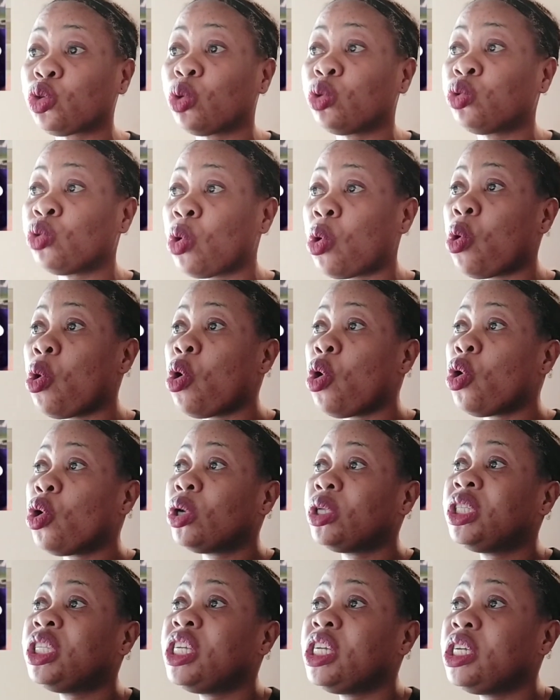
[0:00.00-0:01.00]
to know
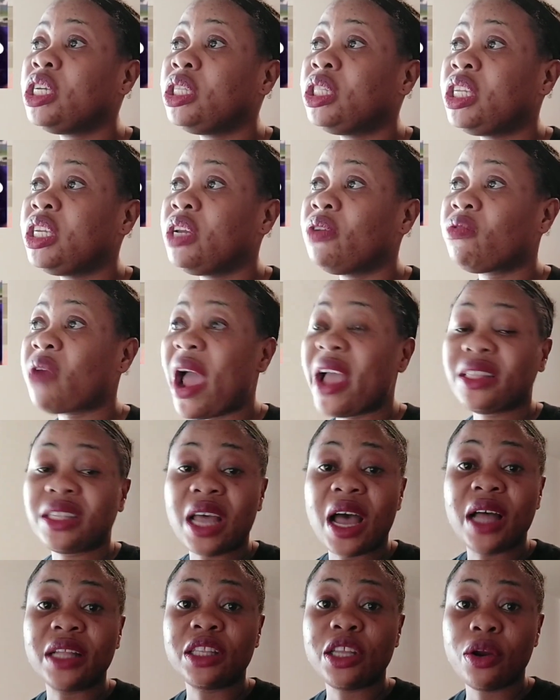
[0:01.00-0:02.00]
the right
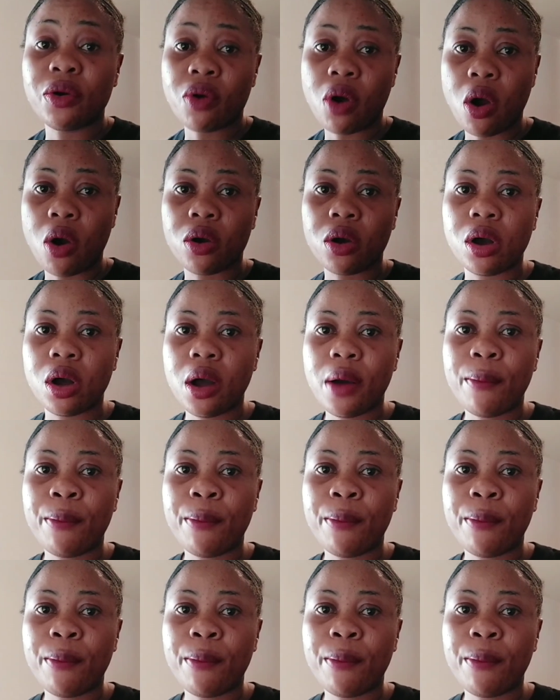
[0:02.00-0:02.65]
and the wrong.